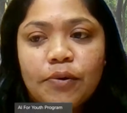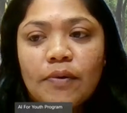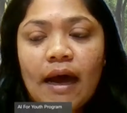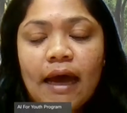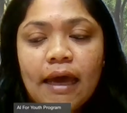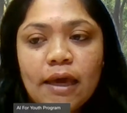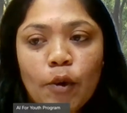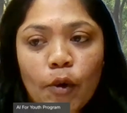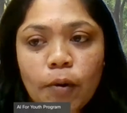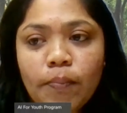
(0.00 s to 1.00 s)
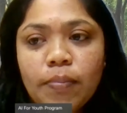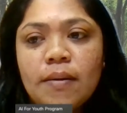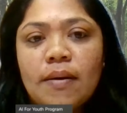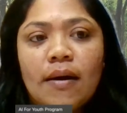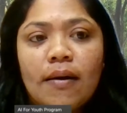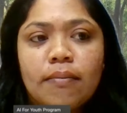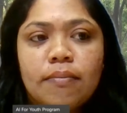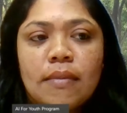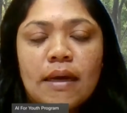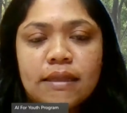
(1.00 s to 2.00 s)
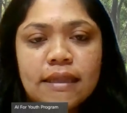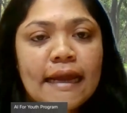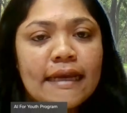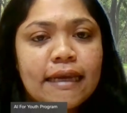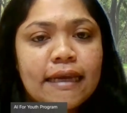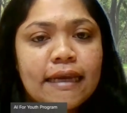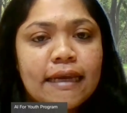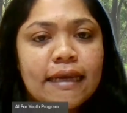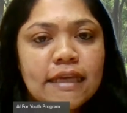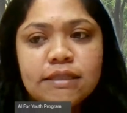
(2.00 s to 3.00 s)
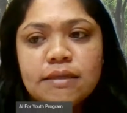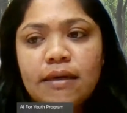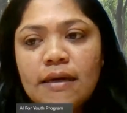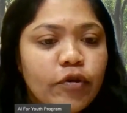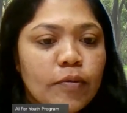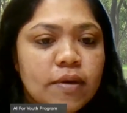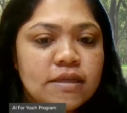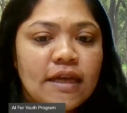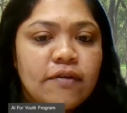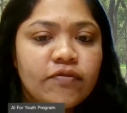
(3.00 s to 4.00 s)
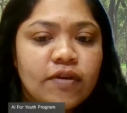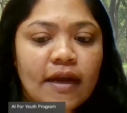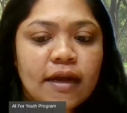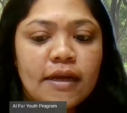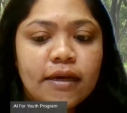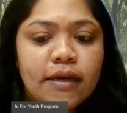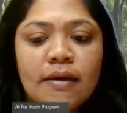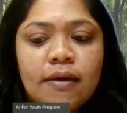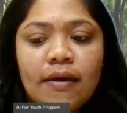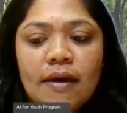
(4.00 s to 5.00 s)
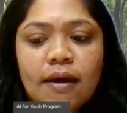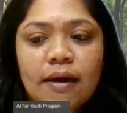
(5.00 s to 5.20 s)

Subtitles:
So I hope at least some of you must have tried,